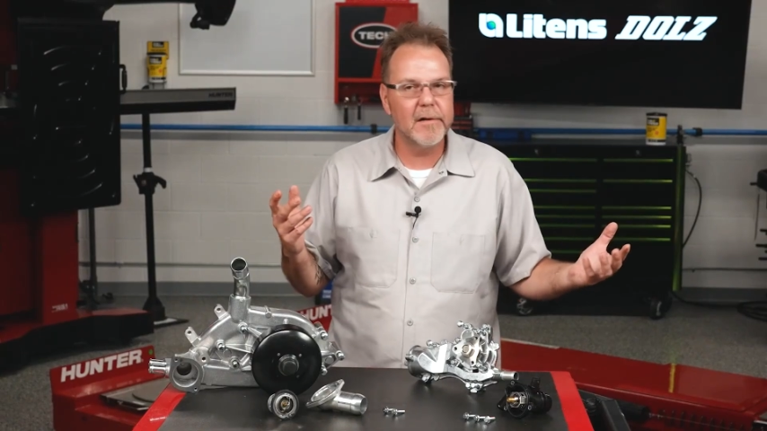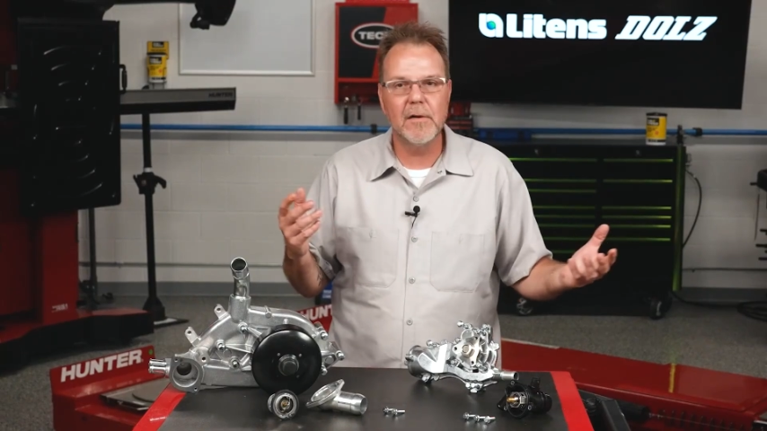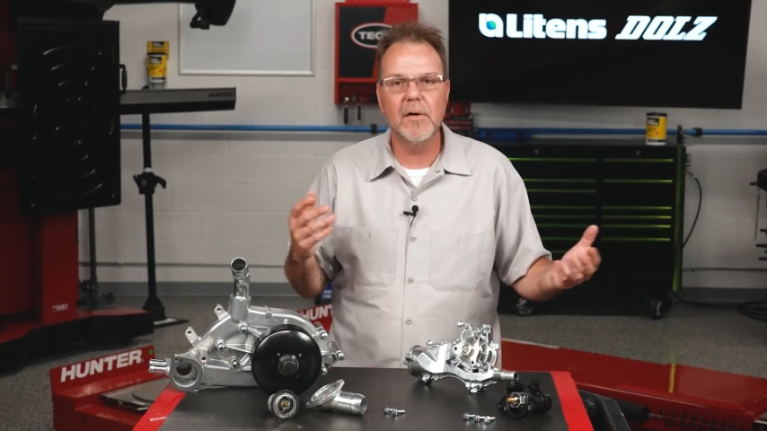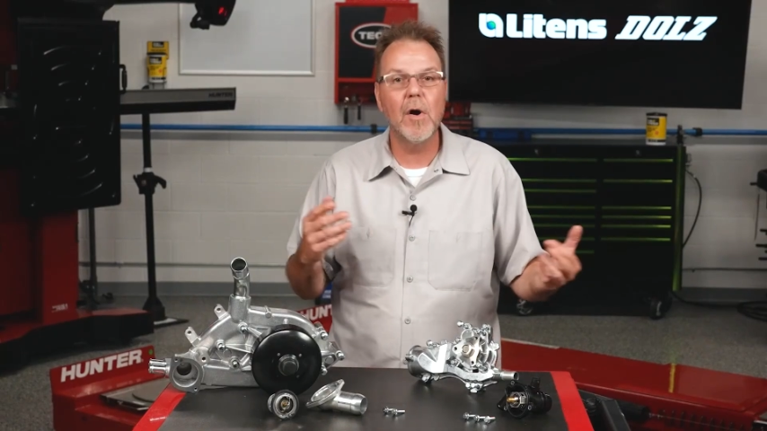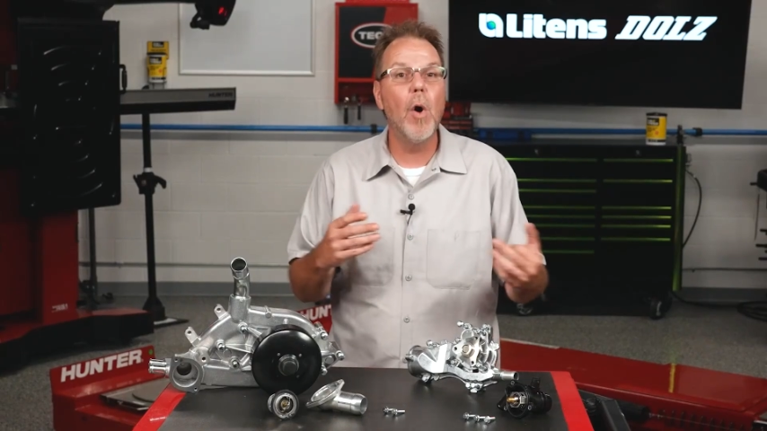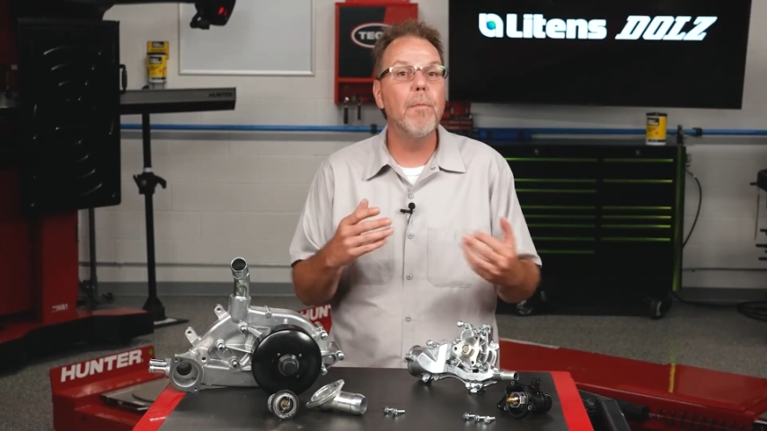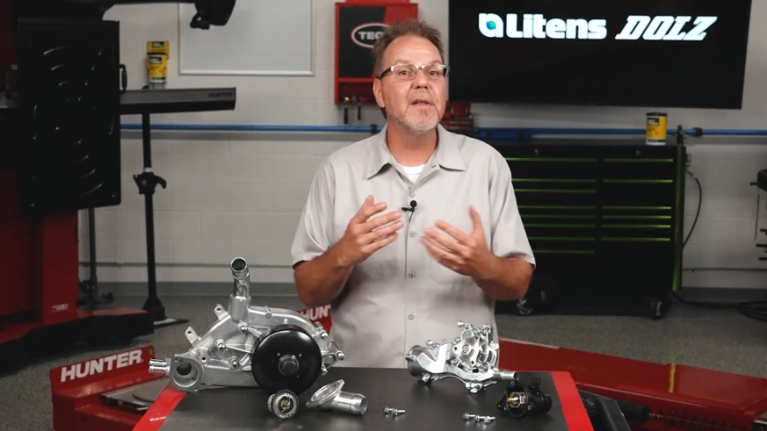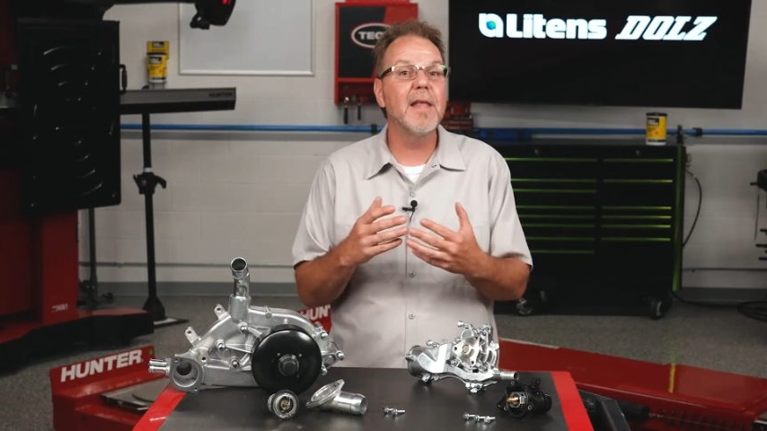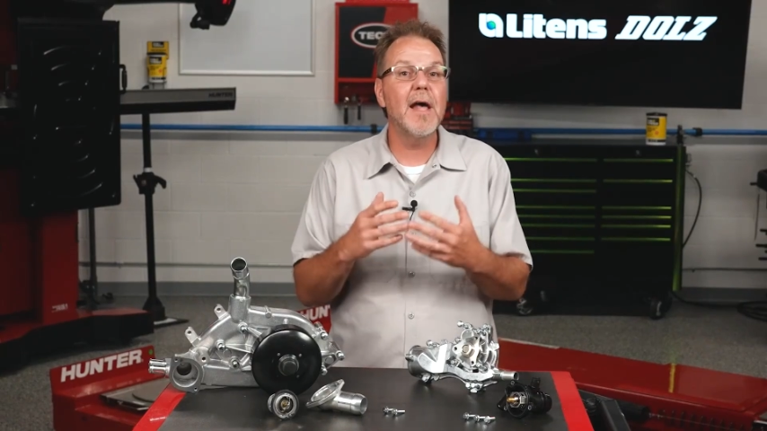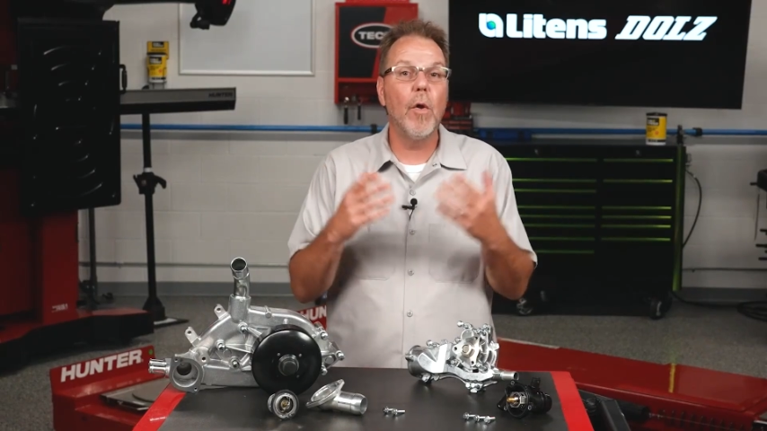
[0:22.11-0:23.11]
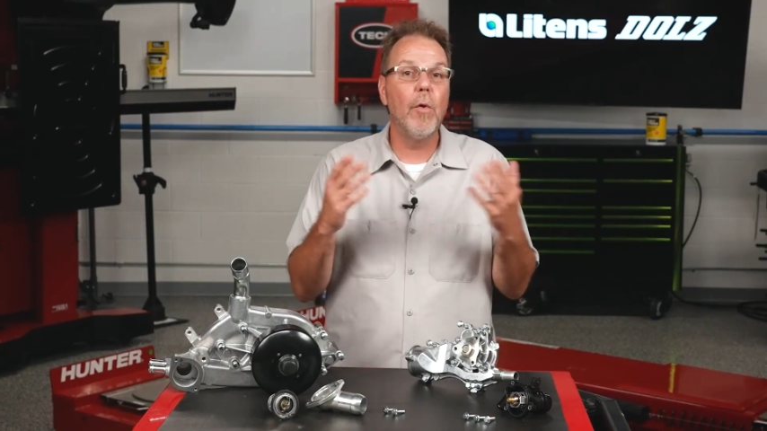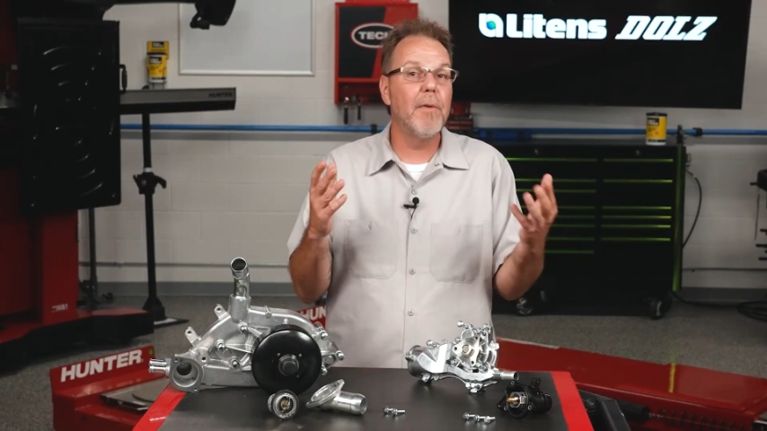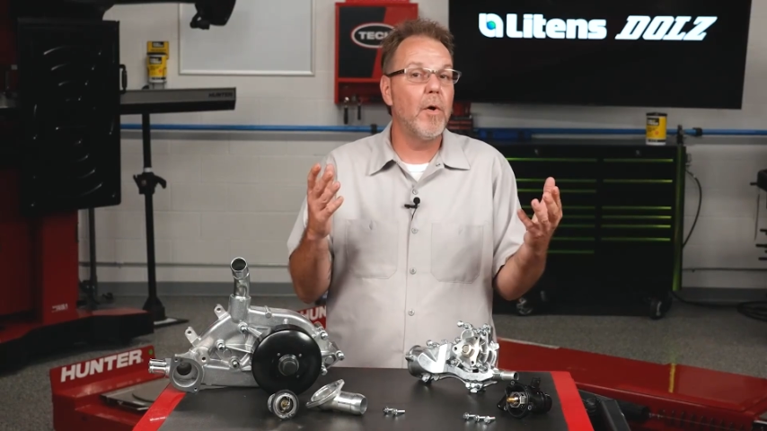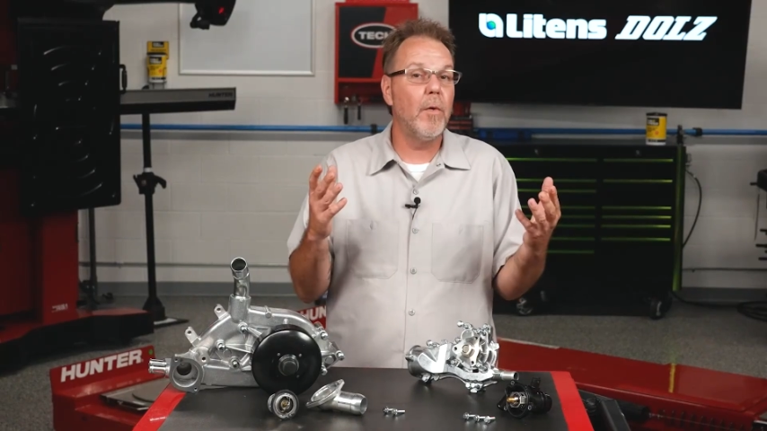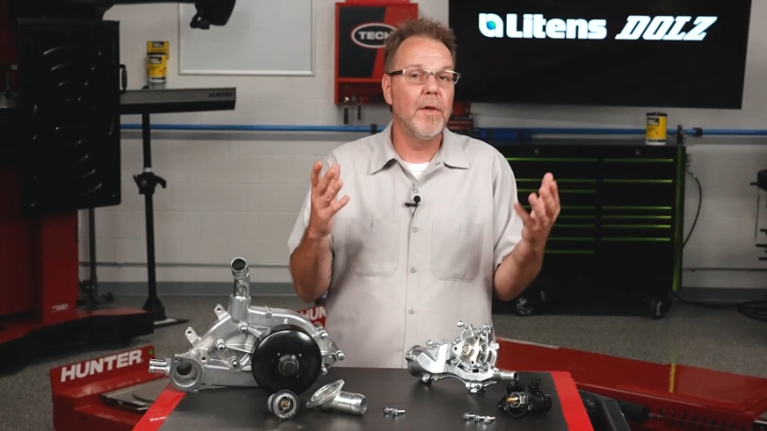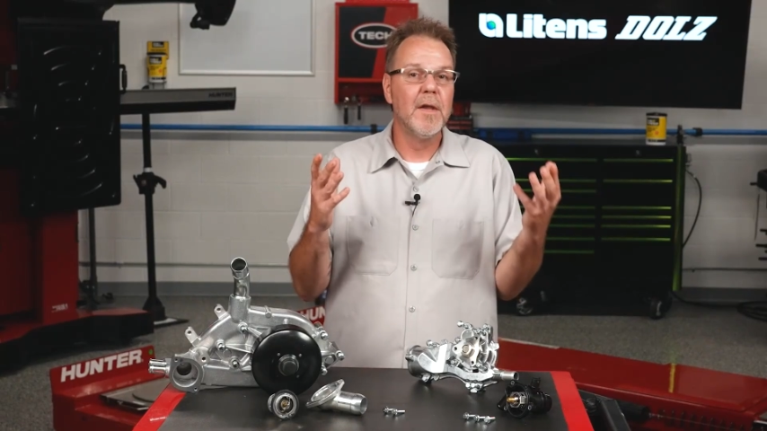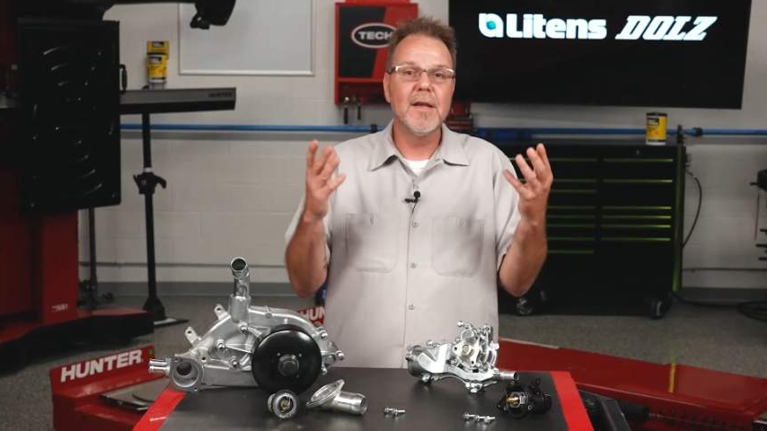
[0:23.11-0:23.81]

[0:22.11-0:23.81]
or hoping that old bolt